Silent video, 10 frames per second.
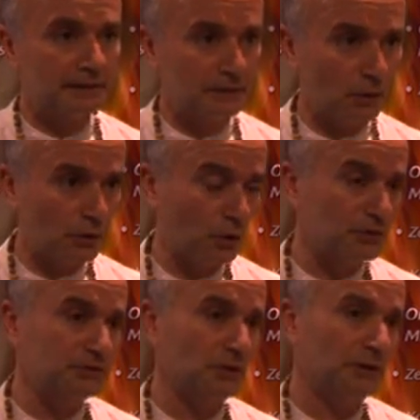or
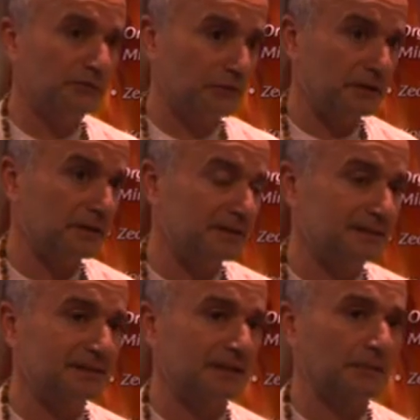also, if it is
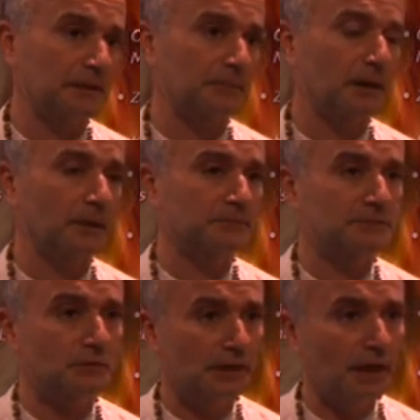systemic problems,
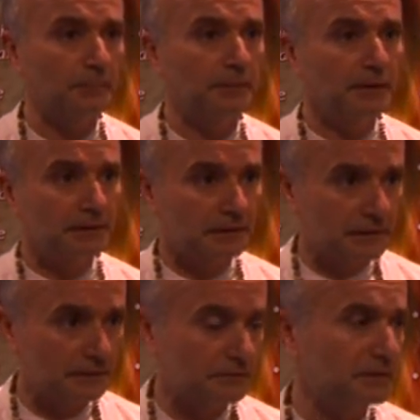to help
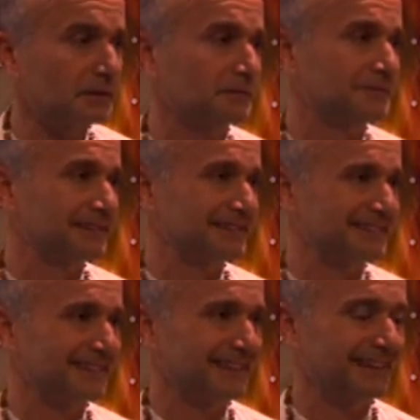get rid of these
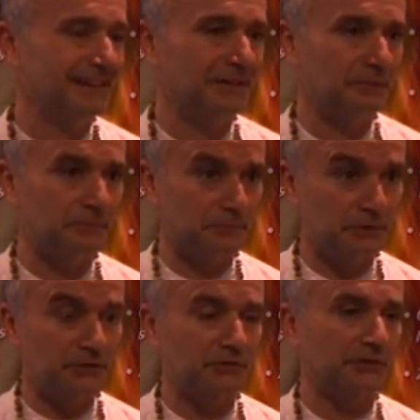
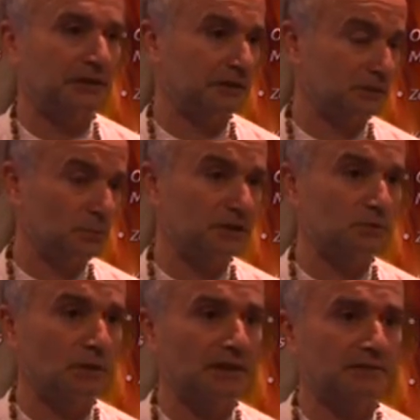mercury, which is
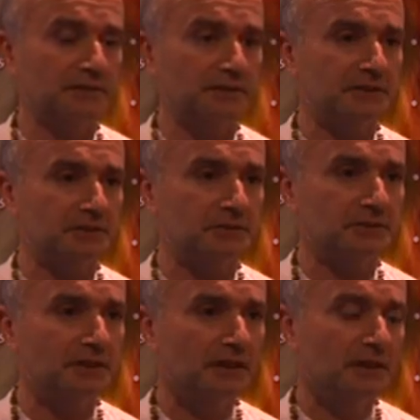one of the issues
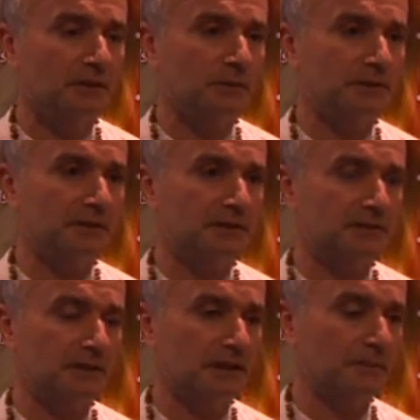with these
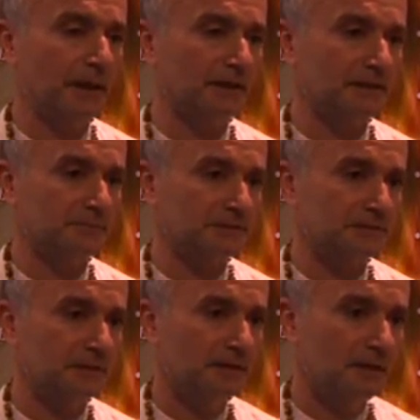amalgams.
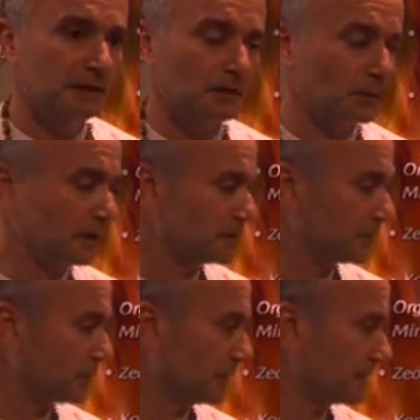One of the
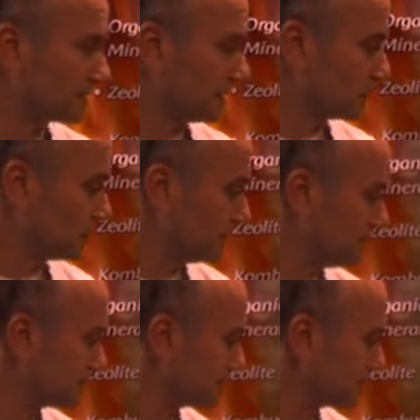products that we've been